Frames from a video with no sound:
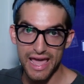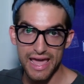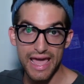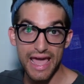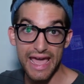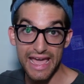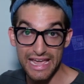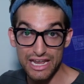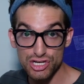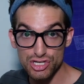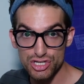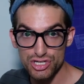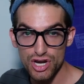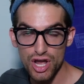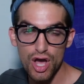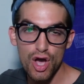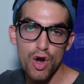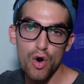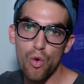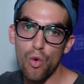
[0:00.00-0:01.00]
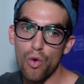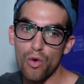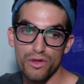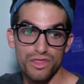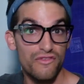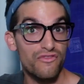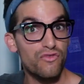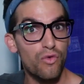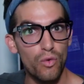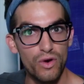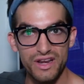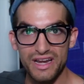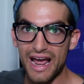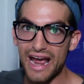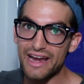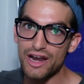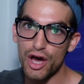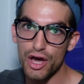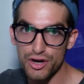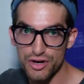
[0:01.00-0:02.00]
H or the forty-nine
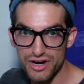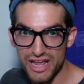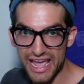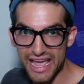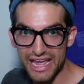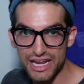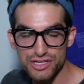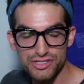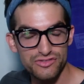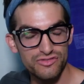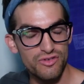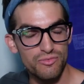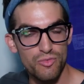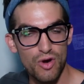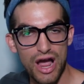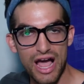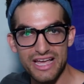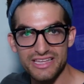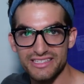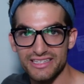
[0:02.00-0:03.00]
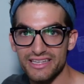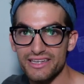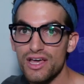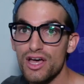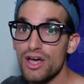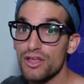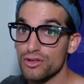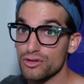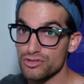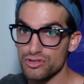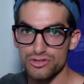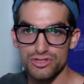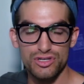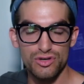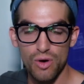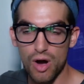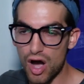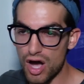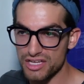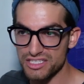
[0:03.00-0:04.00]
hundred H from Ryzen. Those are two
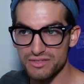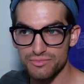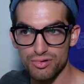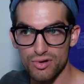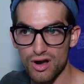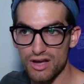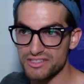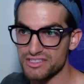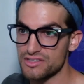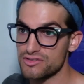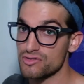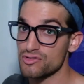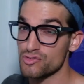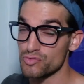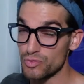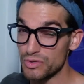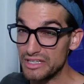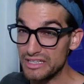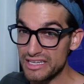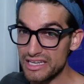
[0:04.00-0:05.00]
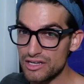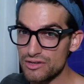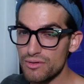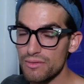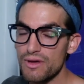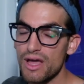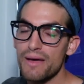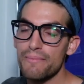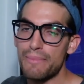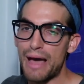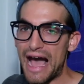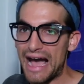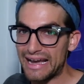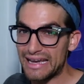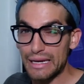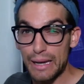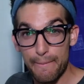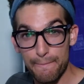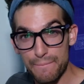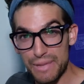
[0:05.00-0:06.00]
awesome processors, really
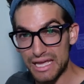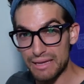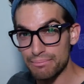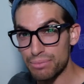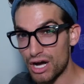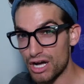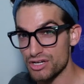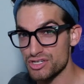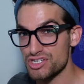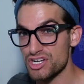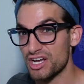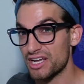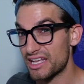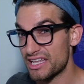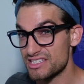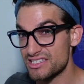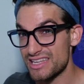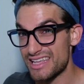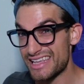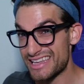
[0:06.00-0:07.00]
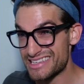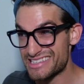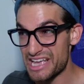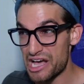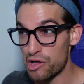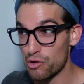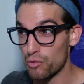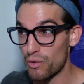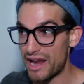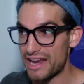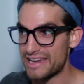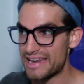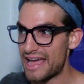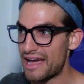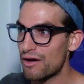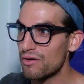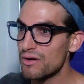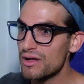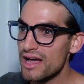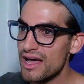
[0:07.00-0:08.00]
packing a big punch against Intel right
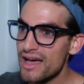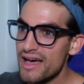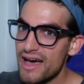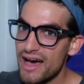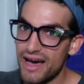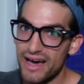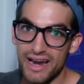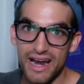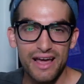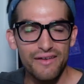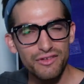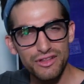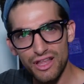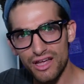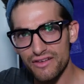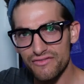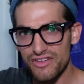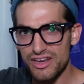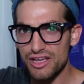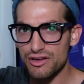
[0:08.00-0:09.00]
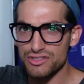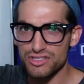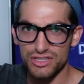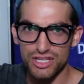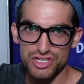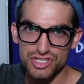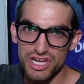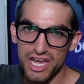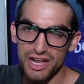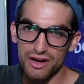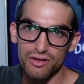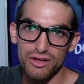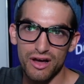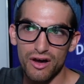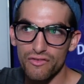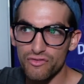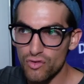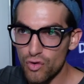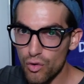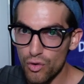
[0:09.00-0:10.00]
now. Uh, and I have a lot of videos on the channel.
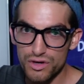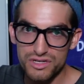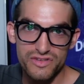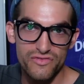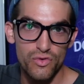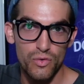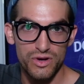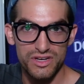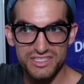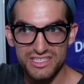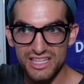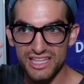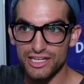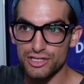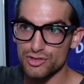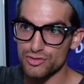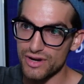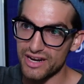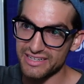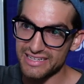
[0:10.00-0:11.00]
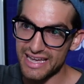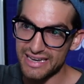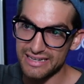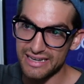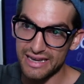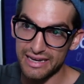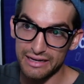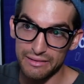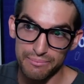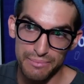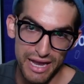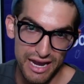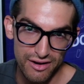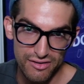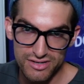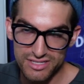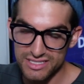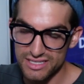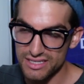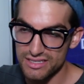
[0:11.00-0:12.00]
Of course, if you want to see like direct head-to-head
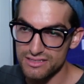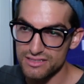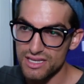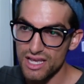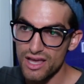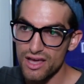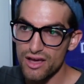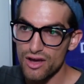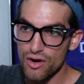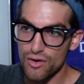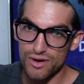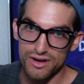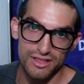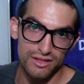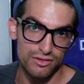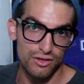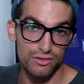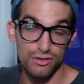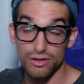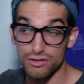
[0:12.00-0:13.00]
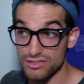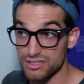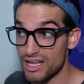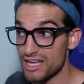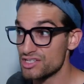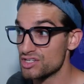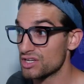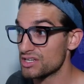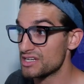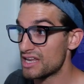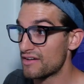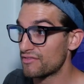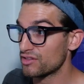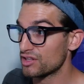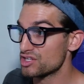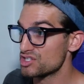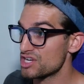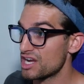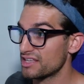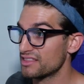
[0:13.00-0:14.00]
comparisons or anything along those lines, you can definitely
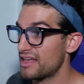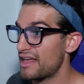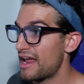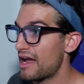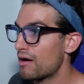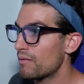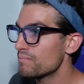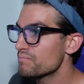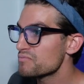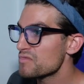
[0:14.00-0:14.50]
check that out.